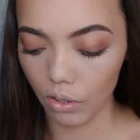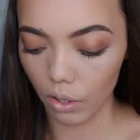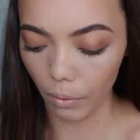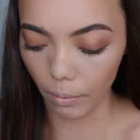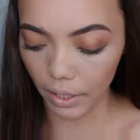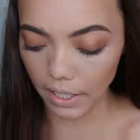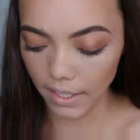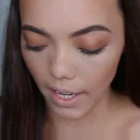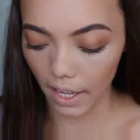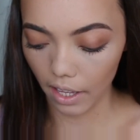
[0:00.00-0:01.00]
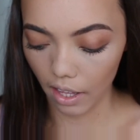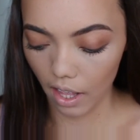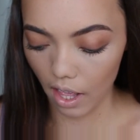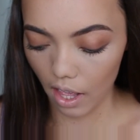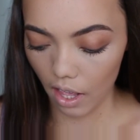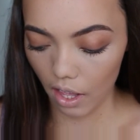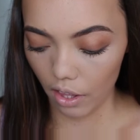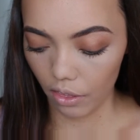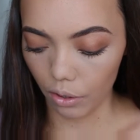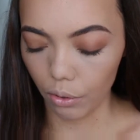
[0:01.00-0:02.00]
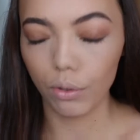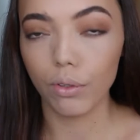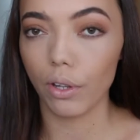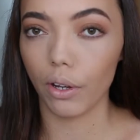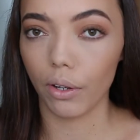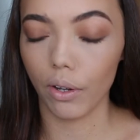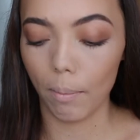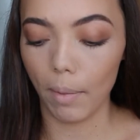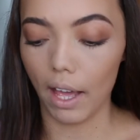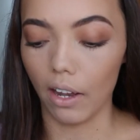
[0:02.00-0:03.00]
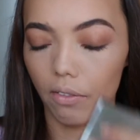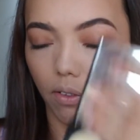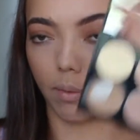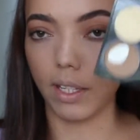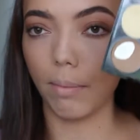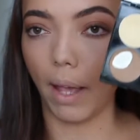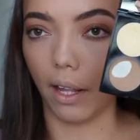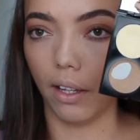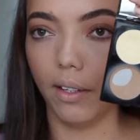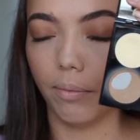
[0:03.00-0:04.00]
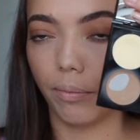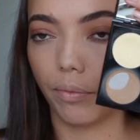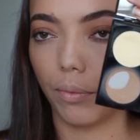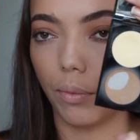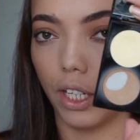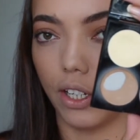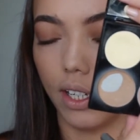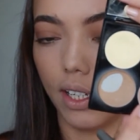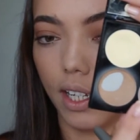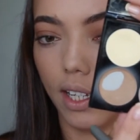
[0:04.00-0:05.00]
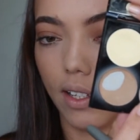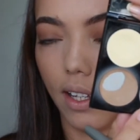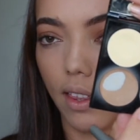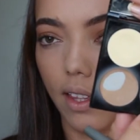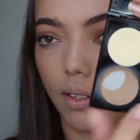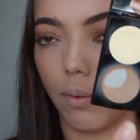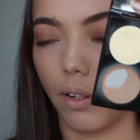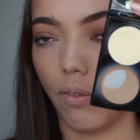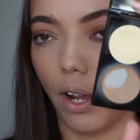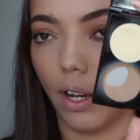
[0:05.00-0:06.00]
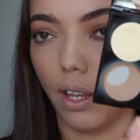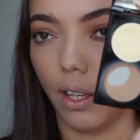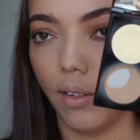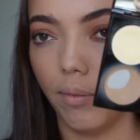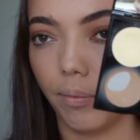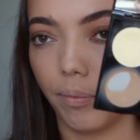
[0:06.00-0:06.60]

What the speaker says: So I'm going to take the Cool Tone powder from this palette, which is this one right here,